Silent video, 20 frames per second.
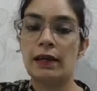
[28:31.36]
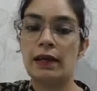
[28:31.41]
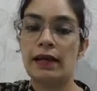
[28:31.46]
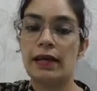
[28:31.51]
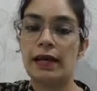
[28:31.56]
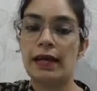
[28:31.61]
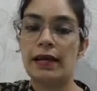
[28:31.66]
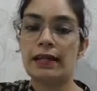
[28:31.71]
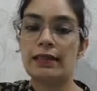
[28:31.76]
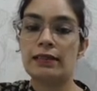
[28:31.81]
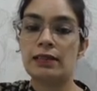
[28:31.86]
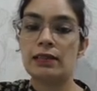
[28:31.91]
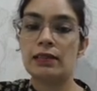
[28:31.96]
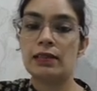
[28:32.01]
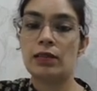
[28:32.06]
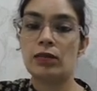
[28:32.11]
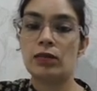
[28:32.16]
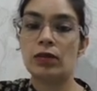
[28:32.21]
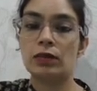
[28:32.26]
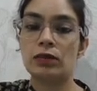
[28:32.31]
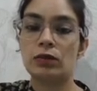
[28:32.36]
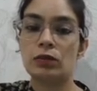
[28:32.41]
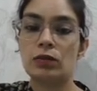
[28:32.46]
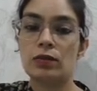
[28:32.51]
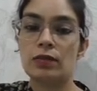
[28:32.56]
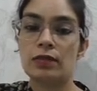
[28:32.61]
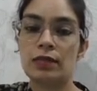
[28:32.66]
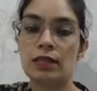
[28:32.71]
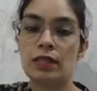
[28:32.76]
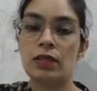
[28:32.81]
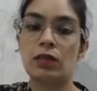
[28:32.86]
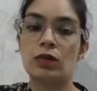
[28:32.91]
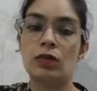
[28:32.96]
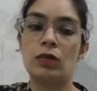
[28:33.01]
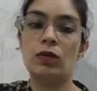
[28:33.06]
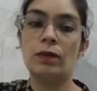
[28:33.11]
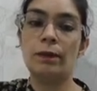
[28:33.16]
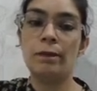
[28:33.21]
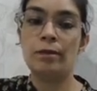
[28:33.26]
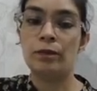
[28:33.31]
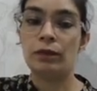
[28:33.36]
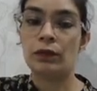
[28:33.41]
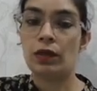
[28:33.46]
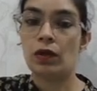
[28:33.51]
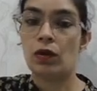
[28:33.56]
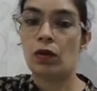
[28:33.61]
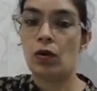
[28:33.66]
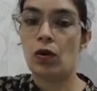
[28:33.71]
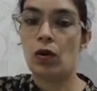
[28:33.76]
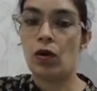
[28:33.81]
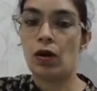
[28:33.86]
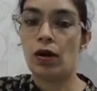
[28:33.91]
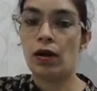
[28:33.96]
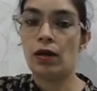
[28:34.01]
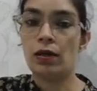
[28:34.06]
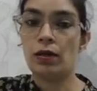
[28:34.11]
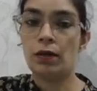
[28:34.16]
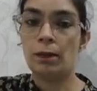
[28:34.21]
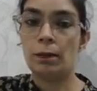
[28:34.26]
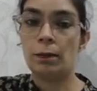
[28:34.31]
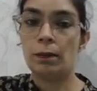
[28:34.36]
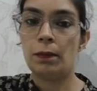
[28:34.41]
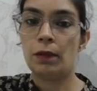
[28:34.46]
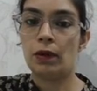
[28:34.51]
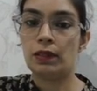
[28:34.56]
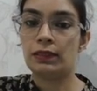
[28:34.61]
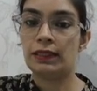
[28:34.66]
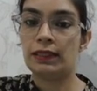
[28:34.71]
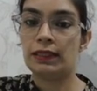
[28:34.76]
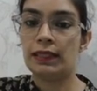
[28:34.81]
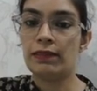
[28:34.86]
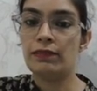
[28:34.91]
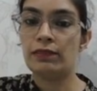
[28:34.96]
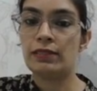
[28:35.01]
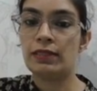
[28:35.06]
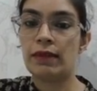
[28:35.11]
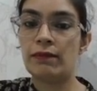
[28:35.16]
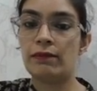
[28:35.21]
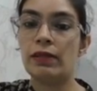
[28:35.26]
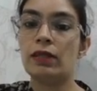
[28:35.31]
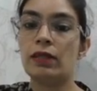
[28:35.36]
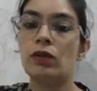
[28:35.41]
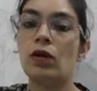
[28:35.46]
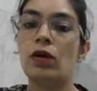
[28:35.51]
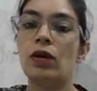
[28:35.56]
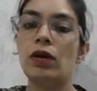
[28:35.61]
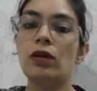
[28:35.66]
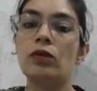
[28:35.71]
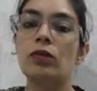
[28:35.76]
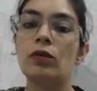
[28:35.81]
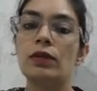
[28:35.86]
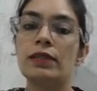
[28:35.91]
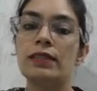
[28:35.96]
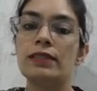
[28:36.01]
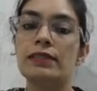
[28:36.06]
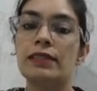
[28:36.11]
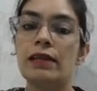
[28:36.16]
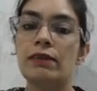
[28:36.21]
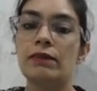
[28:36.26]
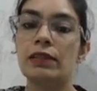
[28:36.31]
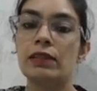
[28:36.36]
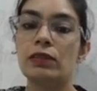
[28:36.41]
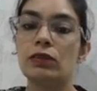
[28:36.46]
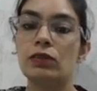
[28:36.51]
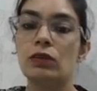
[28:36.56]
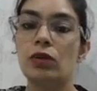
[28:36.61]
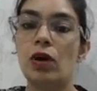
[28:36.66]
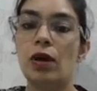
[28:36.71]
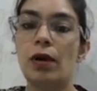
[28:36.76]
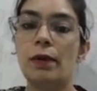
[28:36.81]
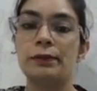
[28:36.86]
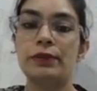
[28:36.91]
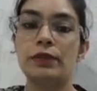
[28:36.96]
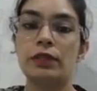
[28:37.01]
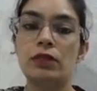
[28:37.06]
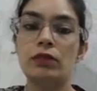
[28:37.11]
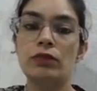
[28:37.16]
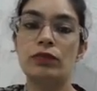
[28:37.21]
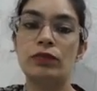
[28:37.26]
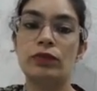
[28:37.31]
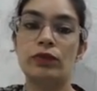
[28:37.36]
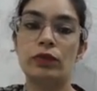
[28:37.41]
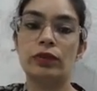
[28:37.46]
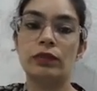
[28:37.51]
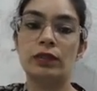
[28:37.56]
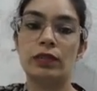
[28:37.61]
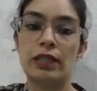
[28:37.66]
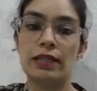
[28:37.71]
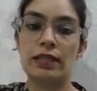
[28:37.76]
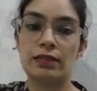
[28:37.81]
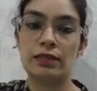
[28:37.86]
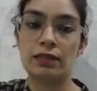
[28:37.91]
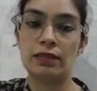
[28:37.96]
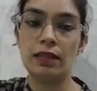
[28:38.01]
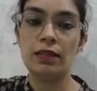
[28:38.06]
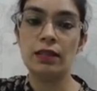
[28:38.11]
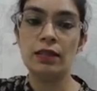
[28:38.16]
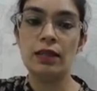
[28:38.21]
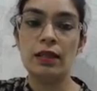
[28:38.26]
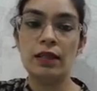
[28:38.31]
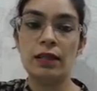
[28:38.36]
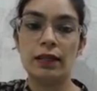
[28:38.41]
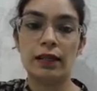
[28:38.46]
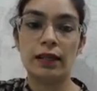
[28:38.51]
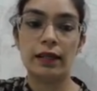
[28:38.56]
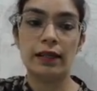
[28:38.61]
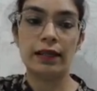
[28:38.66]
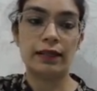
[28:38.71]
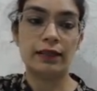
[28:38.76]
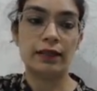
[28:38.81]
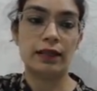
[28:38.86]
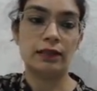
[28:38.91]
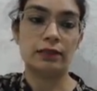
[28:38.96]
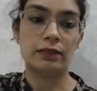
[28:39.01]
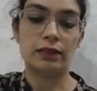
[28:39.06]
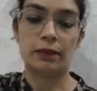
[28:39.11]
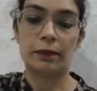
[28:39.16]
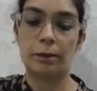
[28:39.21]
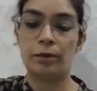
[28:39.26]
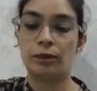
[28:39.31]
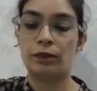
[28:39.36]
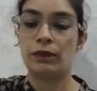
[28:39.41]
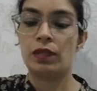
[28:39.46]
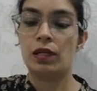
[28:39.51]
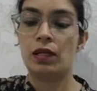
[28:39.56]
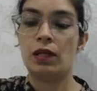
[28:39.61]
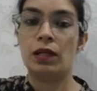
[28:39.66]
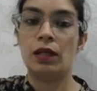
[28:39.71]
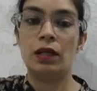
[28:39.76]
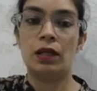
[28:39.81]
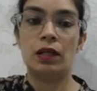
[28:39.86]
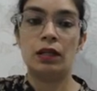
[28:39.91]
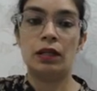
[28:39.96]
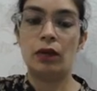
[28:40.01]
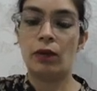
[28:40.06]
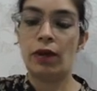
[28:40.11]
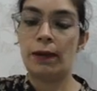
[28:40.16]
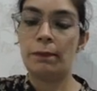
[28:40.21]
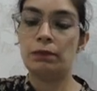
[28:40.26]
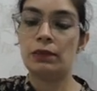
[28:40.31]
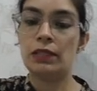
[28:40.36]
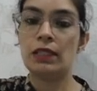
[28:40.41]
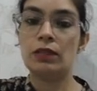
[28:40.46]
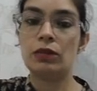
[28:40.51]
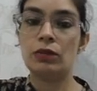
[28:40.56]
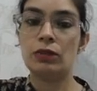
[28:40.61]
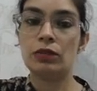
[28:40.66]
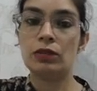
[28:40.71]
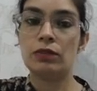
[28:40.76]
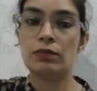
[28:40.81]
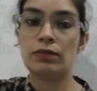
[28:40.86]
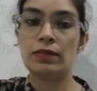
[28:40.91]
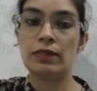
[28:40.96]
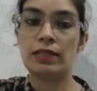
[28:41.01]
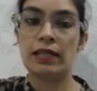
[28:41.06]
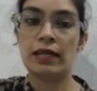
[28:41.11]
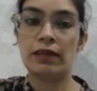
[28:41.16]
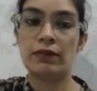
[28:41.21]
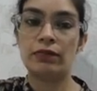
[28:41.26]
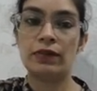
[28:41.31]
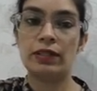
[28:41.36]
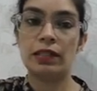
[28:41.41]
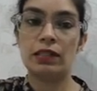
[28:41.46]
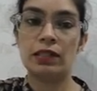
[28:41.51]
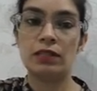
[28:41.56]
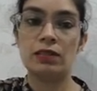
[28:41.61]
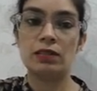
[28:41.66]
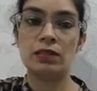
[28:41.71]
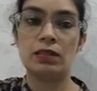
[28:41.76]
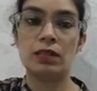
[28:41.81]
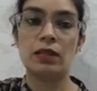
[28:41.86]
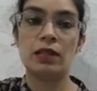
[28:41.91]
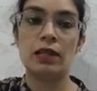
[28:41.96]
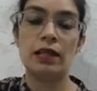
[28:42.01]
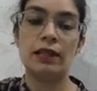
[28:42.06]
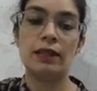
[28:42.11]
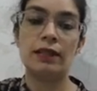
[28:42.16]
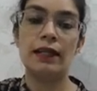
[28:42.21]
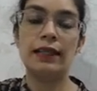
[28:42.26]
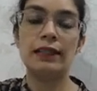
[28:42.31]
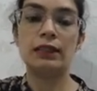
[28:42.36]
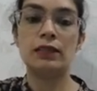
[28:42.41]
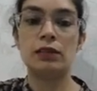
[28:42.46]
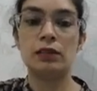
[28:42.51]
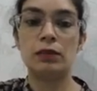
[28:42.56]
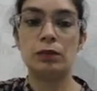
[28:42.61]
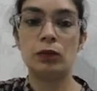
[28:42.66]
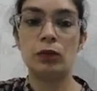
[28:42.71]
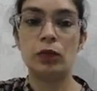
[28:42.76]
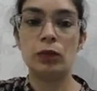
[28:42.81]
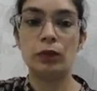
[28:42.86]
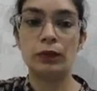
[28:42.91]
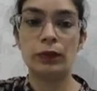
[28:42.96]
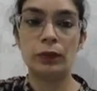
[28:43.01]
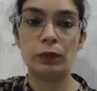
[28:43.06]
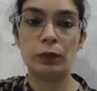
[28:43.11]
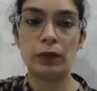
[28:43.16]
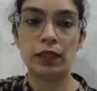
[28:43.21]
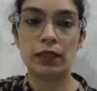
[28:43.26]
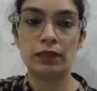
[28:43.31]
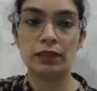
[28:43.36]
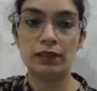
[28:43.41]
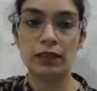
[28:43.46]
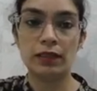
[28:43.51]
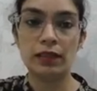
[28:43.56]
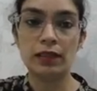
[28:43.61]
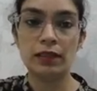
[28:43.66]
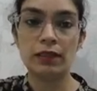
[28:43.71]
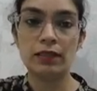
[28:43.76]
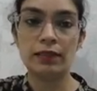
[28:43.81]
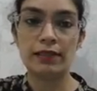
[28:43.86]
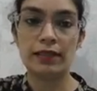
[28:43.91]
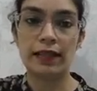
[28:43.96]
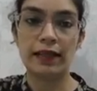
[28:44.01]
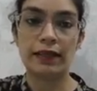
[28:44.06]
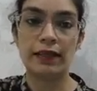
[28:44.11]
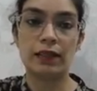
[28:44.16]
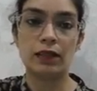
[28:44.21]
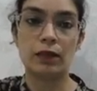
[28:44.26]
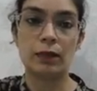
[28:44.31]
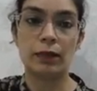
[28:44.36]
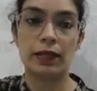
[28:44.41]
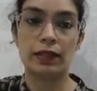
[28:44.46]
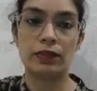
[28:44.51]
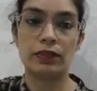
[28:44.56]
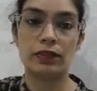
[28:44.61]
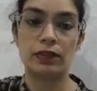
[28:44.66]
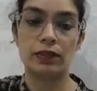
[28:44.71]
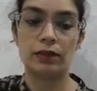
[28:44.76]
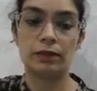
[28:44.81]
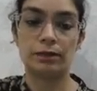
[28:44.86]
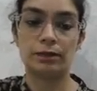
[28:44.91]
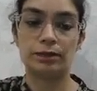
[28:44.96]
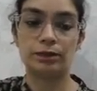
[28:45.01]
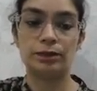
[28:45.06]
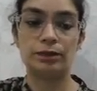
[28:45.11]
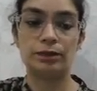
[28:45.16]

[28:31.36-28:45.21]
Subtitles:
x is equals to 0 or positive 7 or only 7. So option 4th is the correct answer. Now MCQs we have finished. Let's move towards the second question.